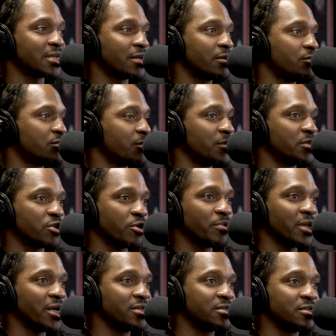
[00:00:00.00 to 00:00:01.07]
I used some
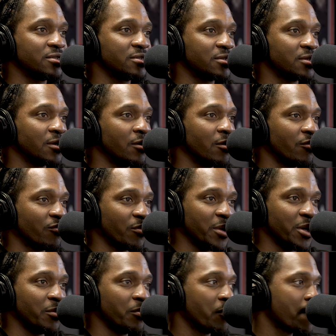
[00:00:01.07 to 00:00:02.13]
interpolations mm-hmm. from
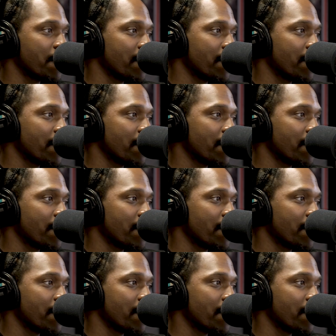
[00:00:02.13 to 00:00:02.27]
him.